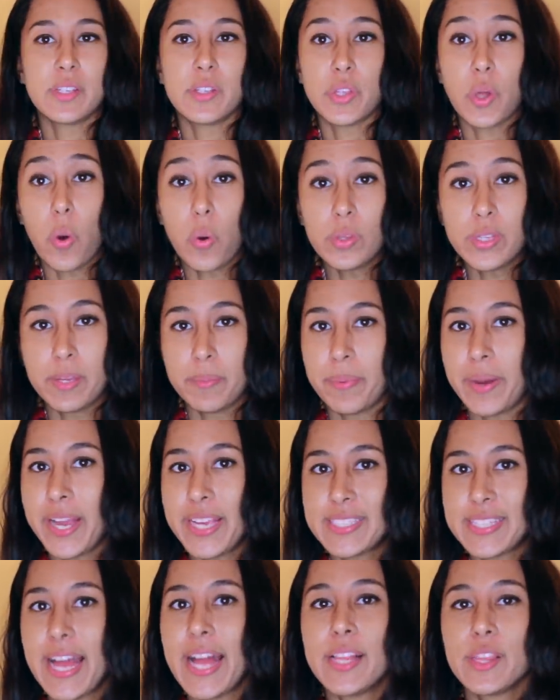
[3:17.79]
the only
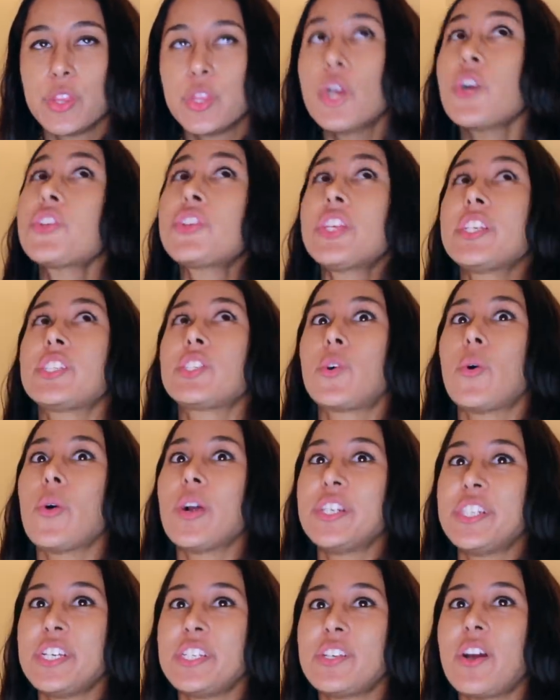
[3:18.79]
bikes that look this
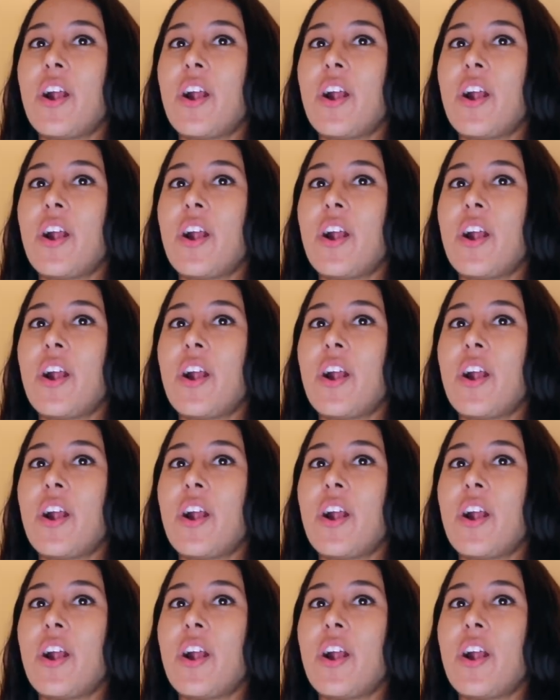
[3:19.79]
gorgeous